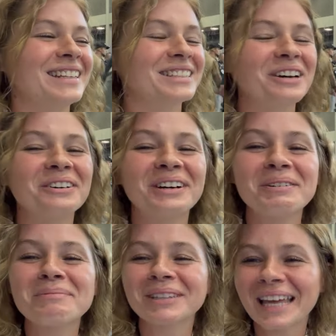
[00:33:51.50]
so uh,
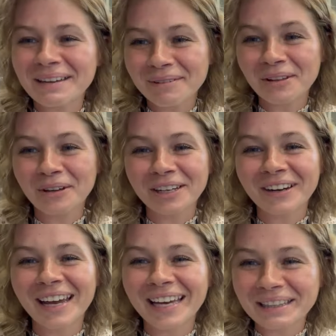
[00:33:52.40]
we put the A&B Lawn
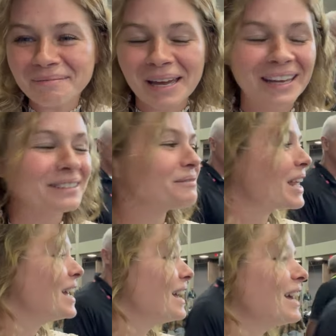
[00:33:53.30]
Care hat in the bag,
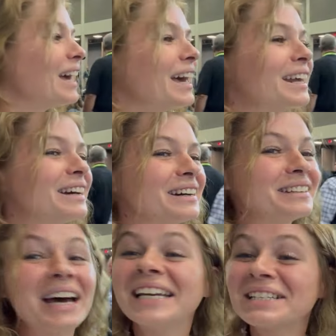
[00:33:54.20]
and uh,
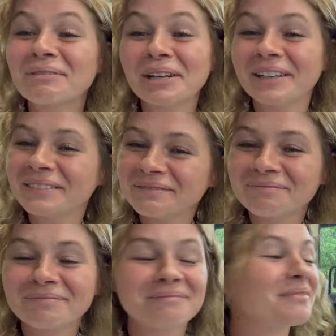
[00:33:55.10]
now he's wearing
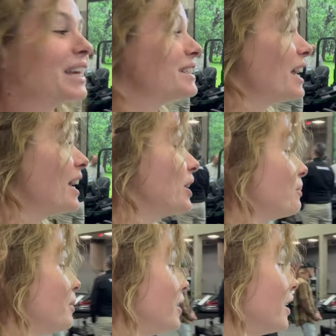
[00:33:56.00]
his hat here,
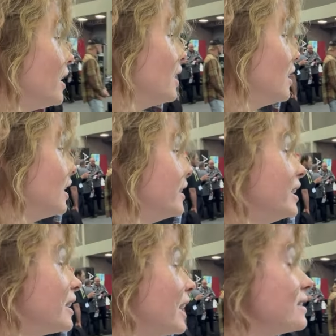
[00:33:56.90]
but uh,
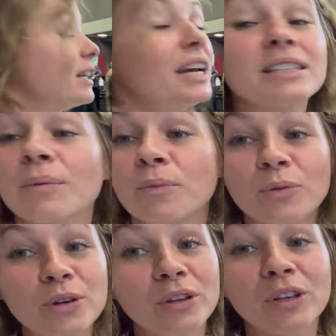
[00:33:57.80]
yeah, guys, they got some
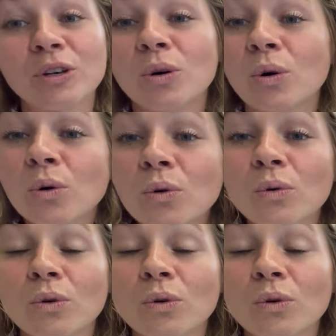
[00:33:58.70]
really cool,